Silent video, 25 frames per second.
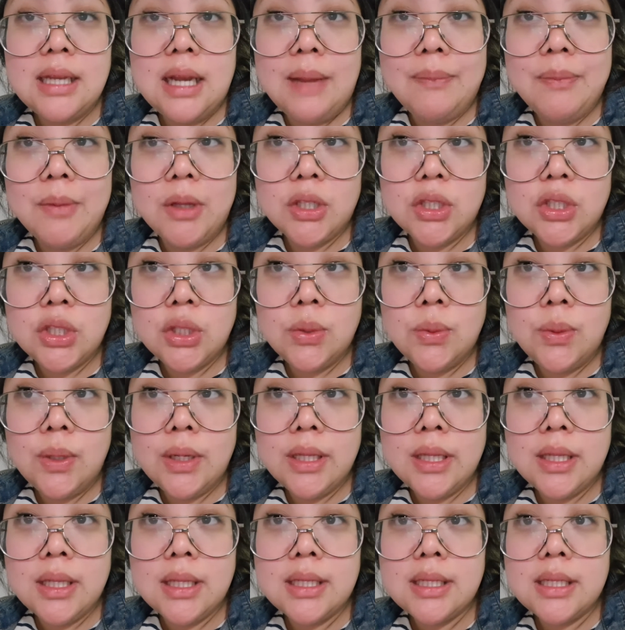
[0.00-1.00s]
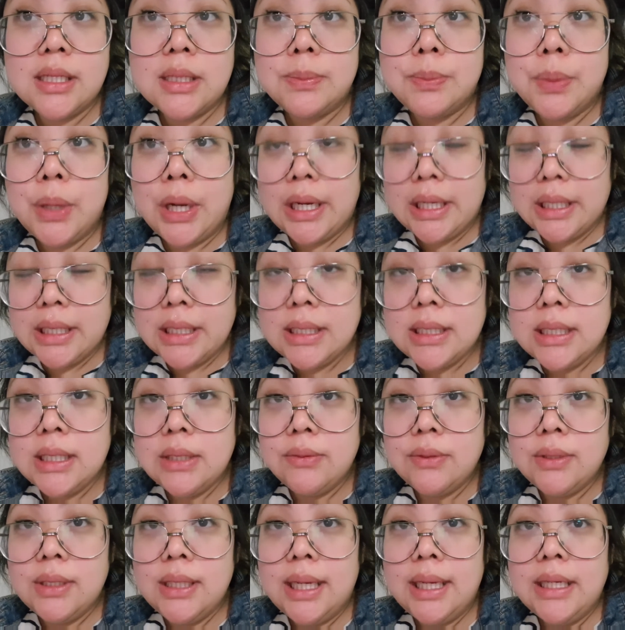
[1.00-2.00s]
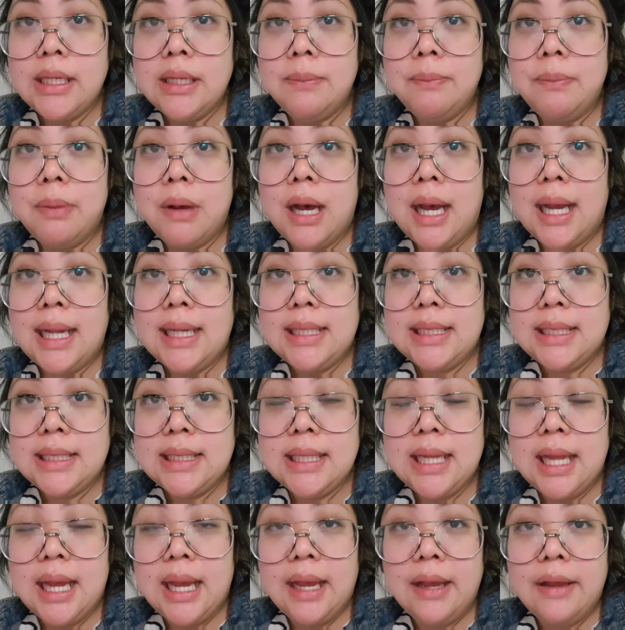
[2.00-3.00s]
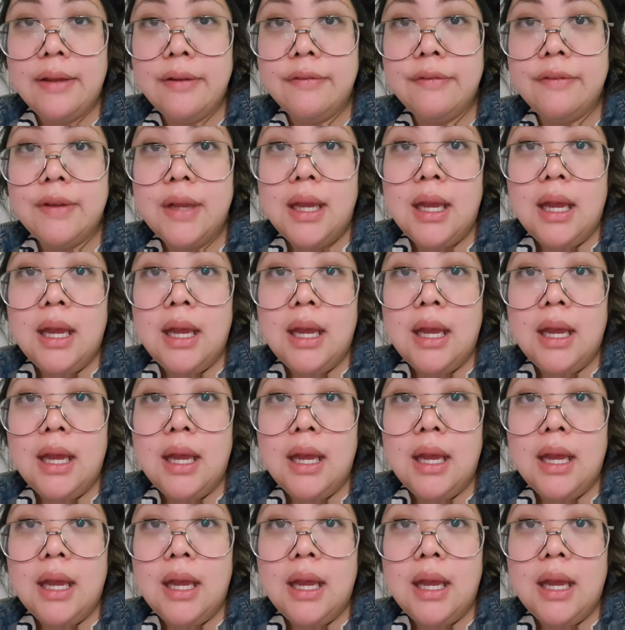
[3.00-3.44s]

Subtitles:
I'm not sure whether this is pregnancy related, but I did have,